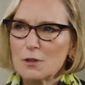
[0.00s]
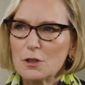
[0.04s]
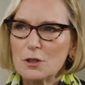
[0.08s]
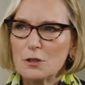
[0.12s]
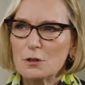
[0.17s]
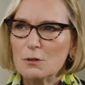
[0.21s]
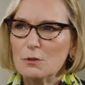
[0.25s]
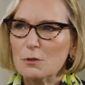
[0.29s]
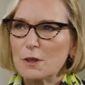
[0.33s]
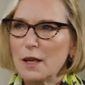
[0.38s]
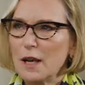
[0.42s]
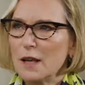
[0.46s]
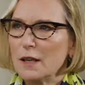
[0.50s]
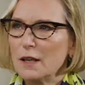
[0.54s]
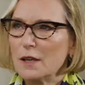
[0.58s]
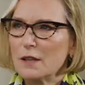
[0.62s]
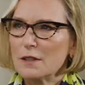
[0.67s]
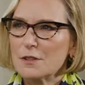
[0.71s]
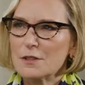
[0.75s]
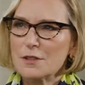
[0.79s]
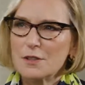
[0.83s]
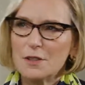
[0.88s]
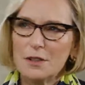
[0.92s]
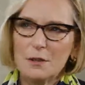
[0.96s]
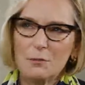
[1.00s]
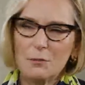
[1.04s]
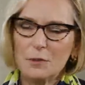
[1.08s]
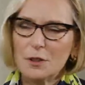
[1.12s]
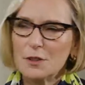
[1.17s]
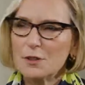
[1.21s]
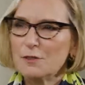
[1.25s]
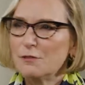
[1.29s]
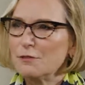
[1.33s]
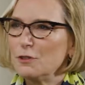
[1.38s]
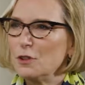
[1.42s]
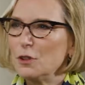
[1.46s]
to getting a
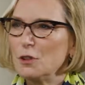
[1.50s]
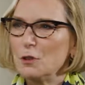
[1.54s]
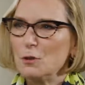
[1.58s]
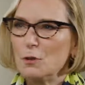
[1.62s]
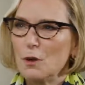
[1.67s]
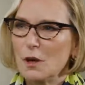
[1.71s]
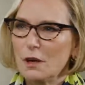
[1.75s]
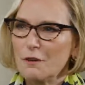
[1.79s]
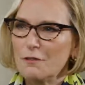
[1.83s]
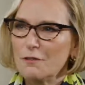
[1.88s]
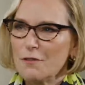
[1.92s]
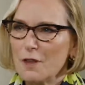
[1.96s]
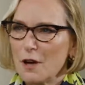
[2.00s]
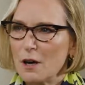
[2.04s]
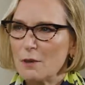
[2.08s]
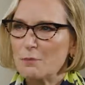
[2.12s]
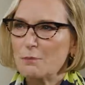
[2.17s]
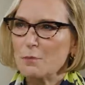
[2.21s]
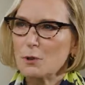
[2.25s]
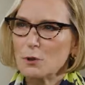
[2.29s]
seamless view of the